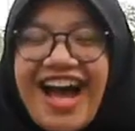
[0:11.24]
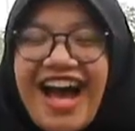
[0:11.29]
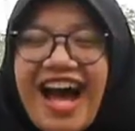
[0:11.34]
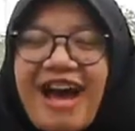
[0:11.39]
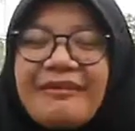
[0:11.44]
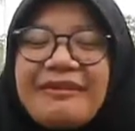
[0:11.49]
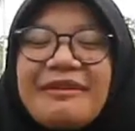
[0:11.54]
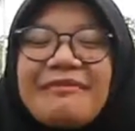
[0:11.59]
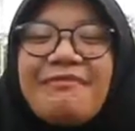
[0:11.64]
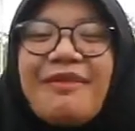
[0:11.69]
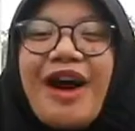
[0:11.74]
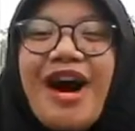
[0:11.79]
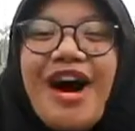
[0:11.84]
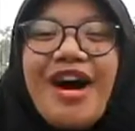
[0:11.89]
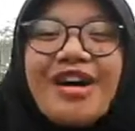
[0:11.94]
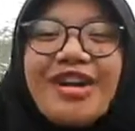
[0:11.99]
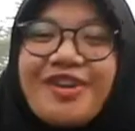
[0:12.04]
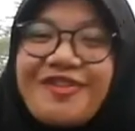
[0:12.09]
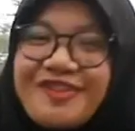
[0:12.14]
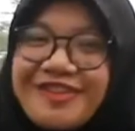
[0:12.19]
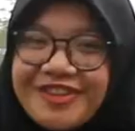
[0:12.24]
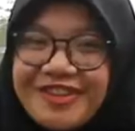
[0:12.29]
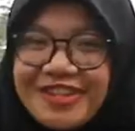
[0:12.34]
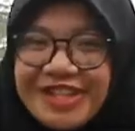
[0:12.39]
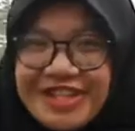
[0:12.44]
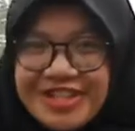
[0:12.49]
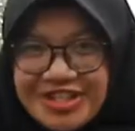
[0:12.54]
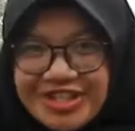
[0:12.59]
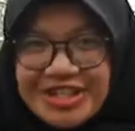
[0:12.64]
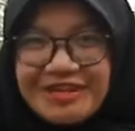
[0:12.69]
I'm the part of
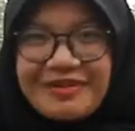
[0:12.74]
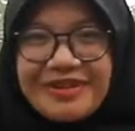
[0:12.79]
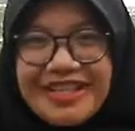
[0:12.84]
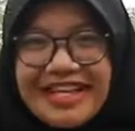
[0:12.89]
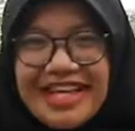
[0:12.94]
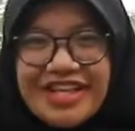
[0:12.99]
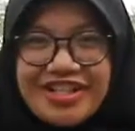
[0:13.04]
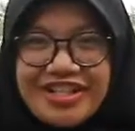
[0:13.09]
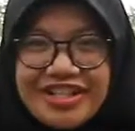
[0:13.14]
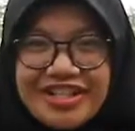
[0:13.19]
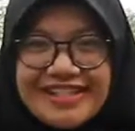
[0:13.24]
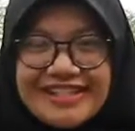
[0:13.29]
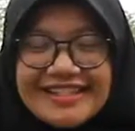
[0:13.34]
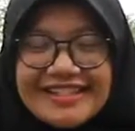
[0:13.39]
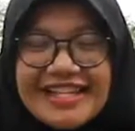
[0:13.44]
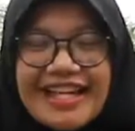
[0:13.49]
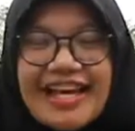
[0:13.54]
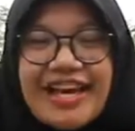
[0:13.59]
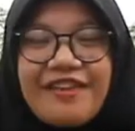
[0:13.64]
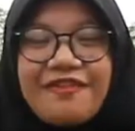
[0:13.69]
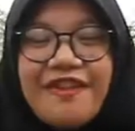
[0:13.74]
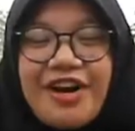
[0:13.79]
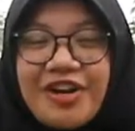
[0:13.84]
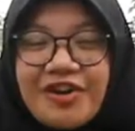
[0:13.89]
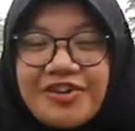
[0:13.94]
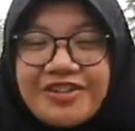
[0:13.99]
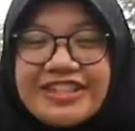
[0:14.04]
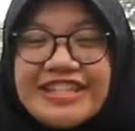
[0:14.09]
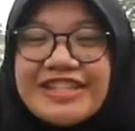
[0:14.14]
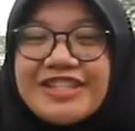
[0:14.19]
International Relations,
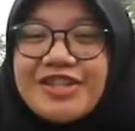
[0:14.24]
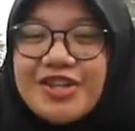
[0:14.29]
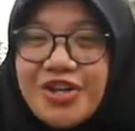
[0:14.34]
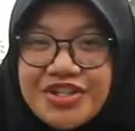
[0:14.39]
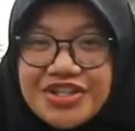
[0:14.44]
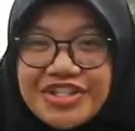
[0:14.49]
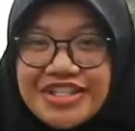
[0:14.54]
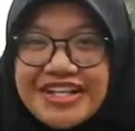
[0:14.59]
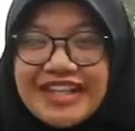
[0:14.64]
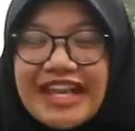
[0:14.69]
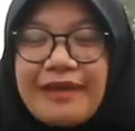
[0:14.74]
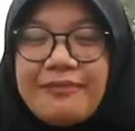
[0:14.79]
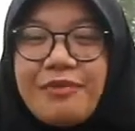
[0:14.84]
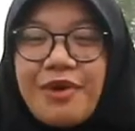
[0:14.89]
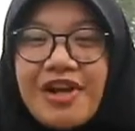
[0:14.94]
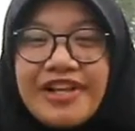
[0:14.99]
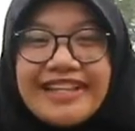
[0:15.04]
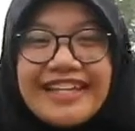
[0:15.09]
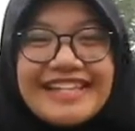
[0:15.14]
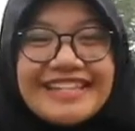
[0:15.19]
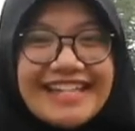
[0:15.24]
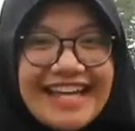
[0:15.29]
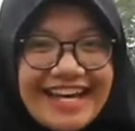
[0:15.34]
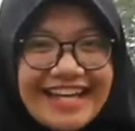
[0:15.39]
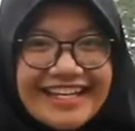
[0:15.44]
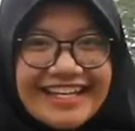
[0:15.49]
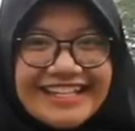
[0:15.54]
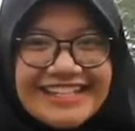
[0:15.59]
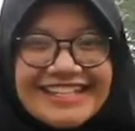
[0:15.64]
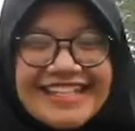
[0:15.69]
Faculty Social and Politics
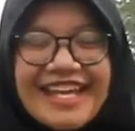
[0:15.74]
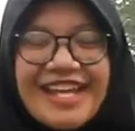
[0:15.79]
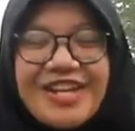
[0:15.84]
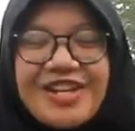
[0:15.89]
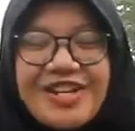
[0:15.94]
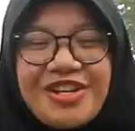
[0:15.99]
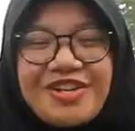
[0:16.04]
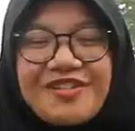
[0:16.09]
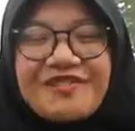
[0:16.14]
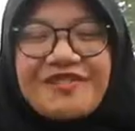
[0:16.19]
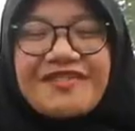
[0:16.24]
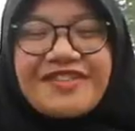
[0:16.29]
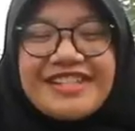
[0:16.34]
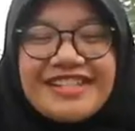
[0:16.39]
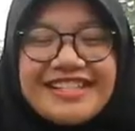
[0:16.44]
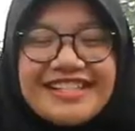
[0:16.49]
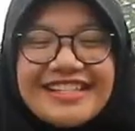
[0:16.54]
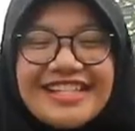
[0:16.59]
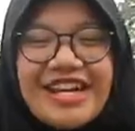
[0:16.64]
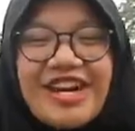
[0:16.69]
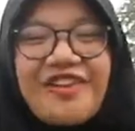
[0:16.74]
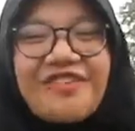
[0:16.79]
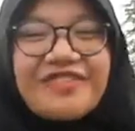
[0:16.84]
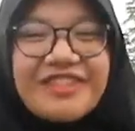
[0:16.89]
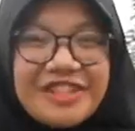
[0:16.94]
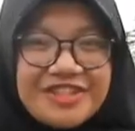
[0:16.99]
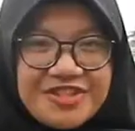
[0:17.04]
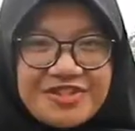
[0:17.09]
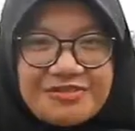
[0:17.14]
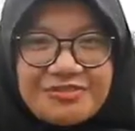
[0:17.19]
Science in University of
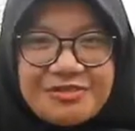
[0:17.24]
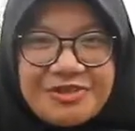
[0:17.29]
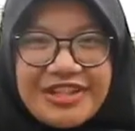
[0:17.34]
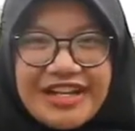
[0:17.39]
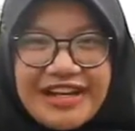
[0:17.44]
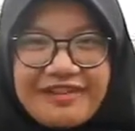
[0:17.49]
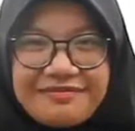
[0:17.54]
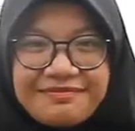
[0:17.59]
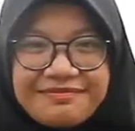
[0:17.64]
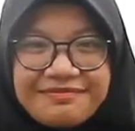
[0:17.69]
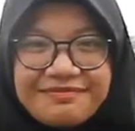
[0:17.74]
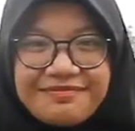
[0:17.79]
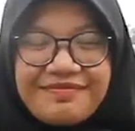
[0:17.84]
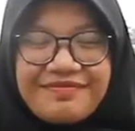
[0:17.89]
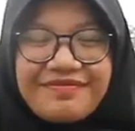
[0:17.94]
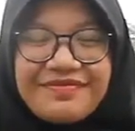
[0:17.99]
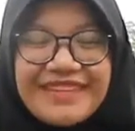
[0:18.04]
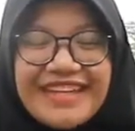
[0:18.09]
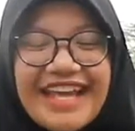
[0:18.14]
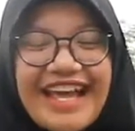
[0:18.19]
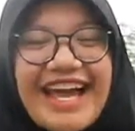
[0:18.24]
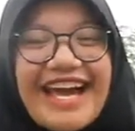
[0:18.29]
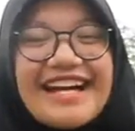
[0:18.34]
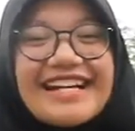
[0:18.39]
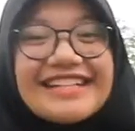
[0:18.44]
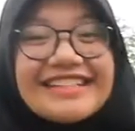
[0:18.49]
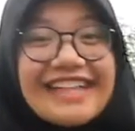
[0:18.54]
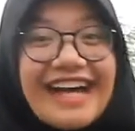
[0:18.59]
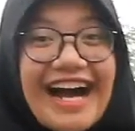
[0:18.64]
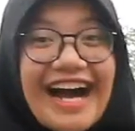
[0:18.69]
Tanjungpura.
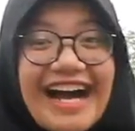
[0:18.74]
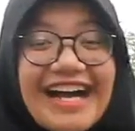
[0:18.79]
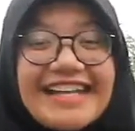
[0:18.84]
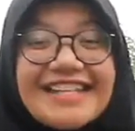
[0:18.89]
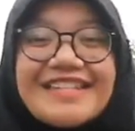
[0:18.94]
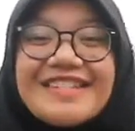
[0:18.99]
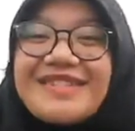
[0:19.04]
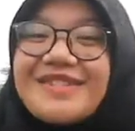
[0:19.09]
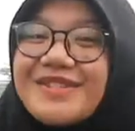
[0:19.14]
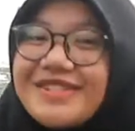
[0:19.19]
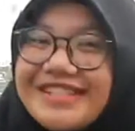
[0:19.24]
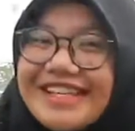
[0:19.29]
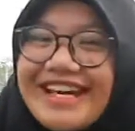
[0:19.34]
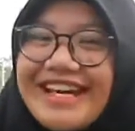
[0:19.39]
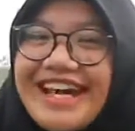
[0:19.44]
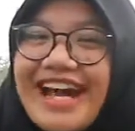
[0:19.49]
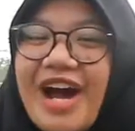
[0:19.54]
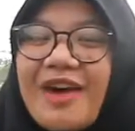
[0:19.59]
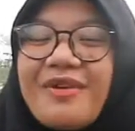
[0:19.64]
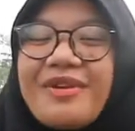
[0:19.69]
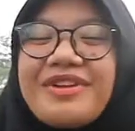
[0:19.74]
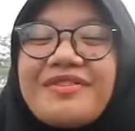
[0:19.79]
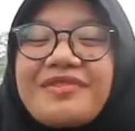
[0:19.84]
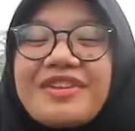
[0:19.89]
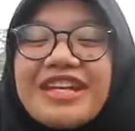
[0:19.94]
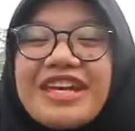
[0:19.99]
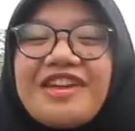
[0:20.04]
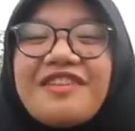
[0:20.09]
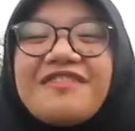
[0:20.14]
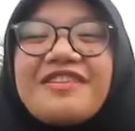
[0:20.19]
Guys, today I will
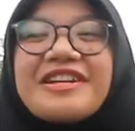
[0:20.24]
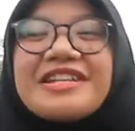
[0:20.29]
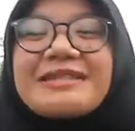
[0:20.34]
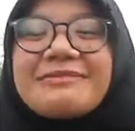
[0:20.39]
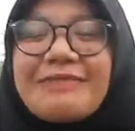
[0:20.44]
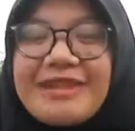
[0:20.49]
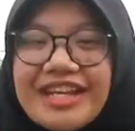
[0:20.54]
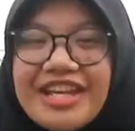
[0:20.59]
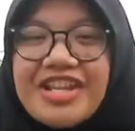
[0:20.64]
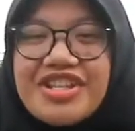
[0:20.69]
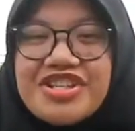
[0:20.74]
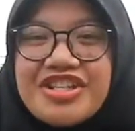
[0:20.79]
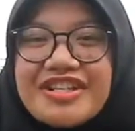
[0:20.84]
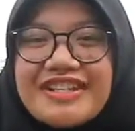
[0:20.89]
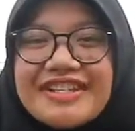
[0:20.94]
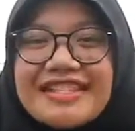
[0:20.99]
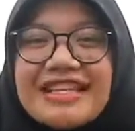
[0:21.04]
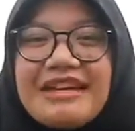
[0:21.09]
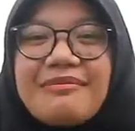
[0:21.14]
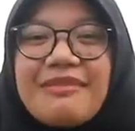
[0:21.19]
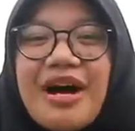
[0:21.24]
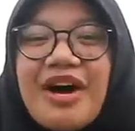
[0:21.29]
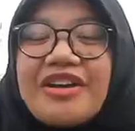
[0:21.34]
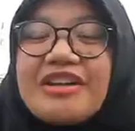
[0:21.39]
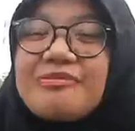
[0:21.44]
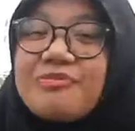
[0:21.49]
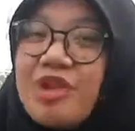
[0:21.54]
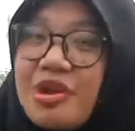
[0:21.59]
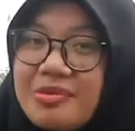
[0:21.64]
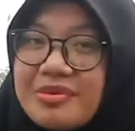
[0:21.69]
give explanations about
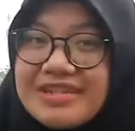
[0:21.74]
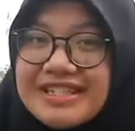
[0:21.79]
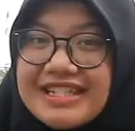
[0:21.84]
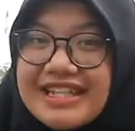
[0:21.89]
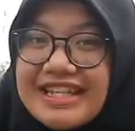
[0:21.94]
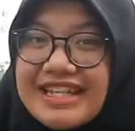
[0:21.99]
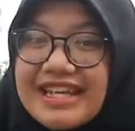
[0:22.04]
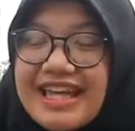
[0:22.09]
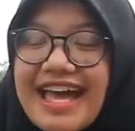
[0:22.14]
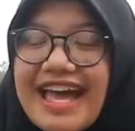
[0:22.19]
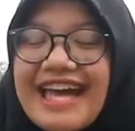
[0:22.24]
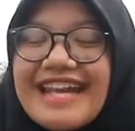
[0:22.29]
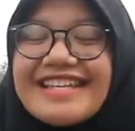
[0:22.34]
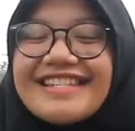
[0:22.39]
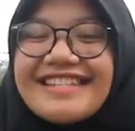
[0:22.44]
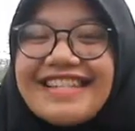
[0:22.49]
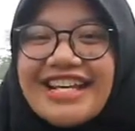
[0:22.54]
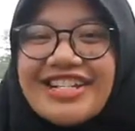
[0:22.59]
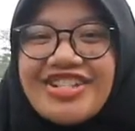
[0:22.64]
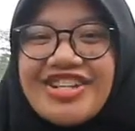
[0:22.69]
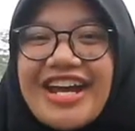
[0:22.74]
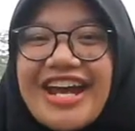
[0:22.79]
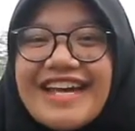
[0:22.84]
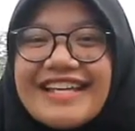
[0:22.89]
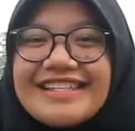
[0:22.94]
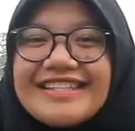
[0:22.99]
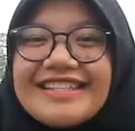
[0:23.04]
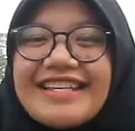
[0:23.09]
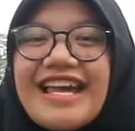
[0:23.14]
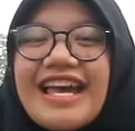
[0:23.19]
diplomacy, such
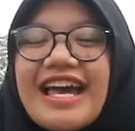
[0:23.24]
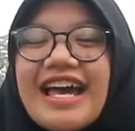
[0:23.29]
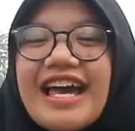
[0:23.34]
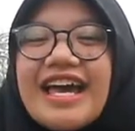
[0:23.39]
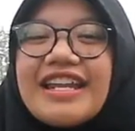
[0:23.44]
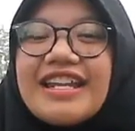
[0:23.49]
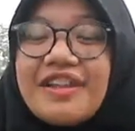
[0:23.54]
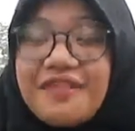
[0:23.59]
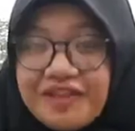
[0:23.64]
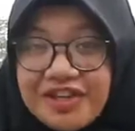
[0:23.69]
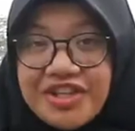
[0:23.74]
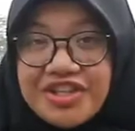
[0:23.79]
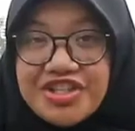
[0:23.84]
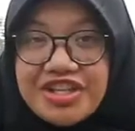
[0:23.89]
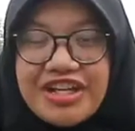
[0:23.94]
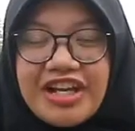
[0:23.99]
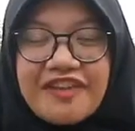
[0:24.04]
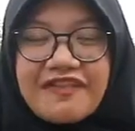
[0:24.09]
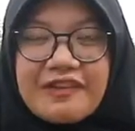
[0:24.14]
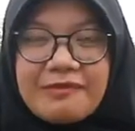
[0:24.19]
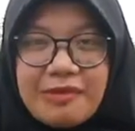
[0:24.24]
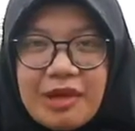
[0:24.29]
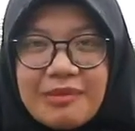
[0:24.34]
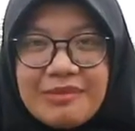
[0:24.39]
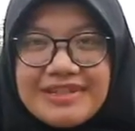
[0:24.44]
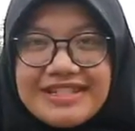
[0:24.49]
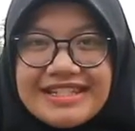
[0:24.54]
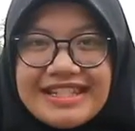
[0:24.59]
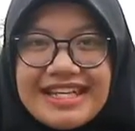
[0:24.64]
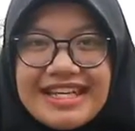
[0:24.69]
as definition of
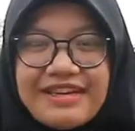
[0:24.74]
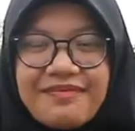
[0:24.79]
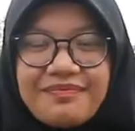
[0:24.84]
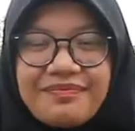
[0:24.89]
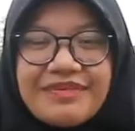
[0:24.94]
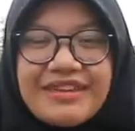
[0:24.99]
diplomacy,